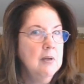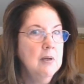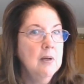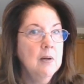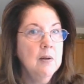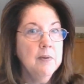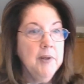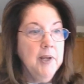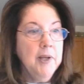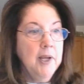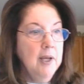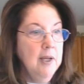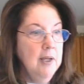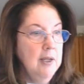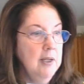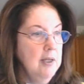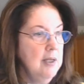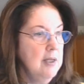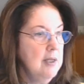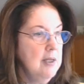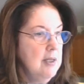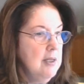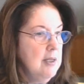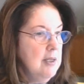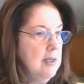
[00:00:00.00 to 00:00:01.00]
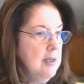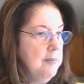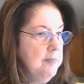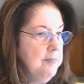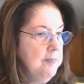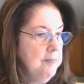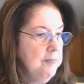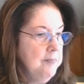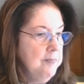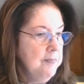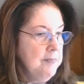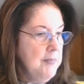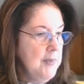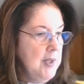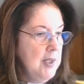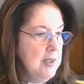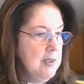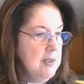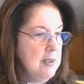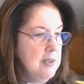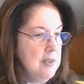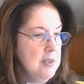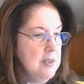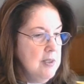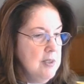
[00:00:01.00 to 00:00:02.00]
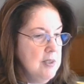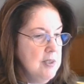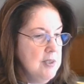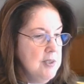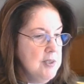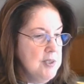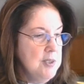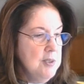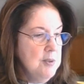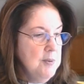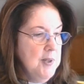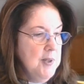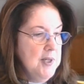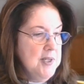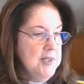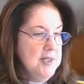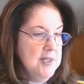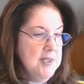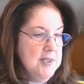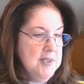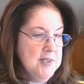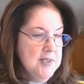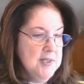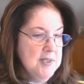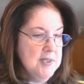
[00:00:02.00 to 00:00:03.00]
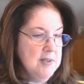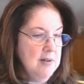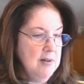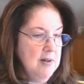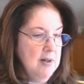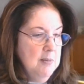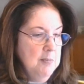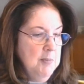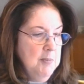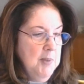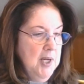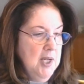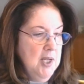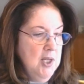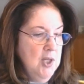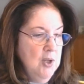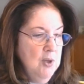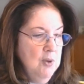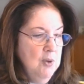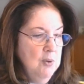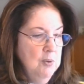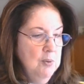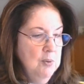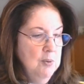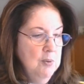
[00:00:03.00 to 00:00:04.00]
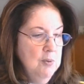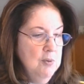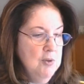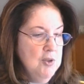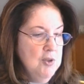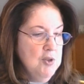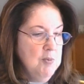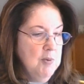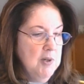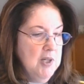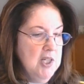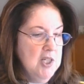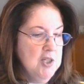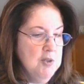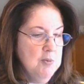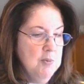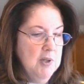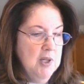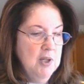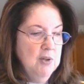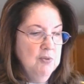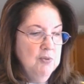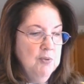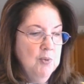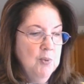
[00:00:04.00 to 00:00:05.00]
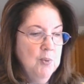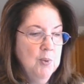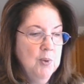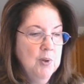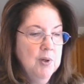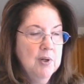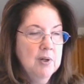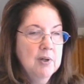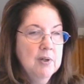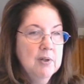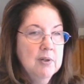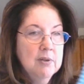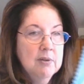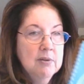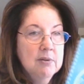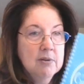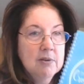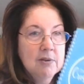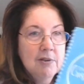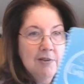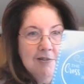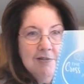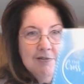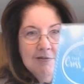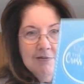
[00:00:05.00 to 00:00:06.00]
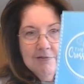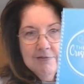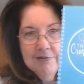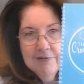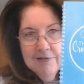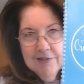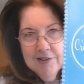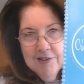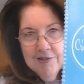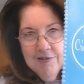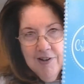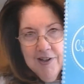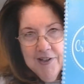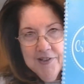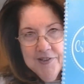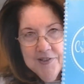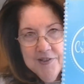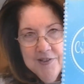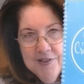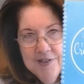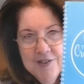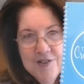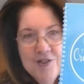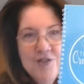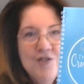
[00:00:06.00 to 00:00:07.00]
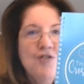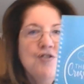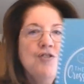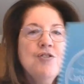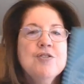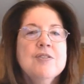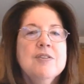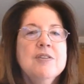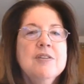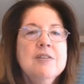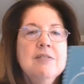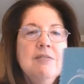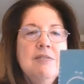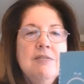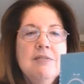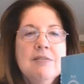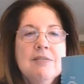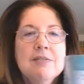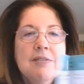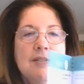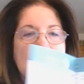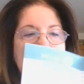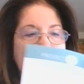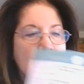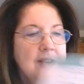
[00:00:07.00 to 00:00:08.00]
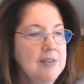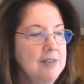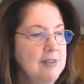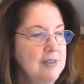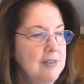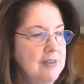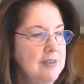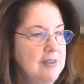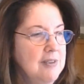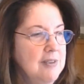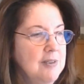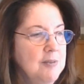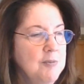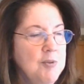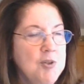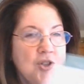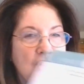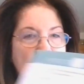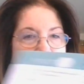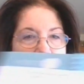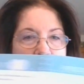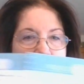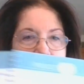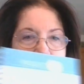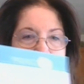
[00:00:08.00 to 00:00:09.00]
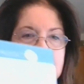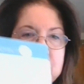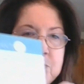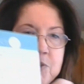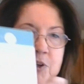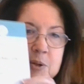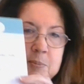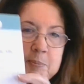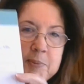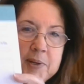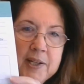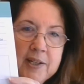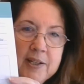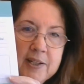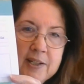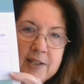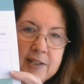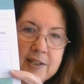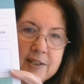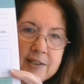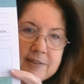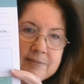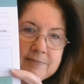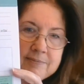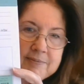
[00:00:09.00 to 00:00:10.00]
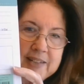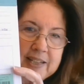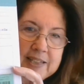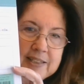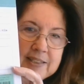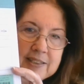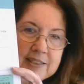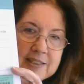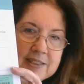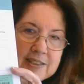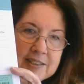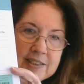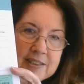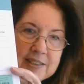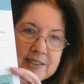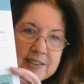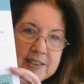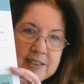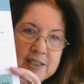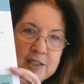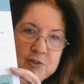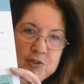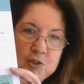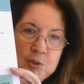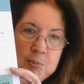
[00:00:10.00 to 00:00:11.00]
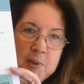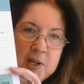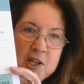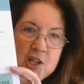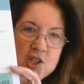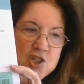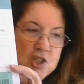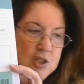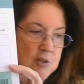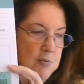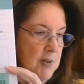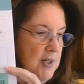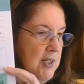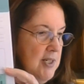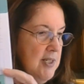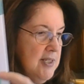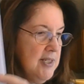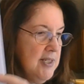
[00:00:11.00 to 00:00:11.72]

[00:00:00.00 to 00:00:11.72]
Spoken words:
Okay. So I did start my new 2024 Crossstitch Journal, which I have all my information written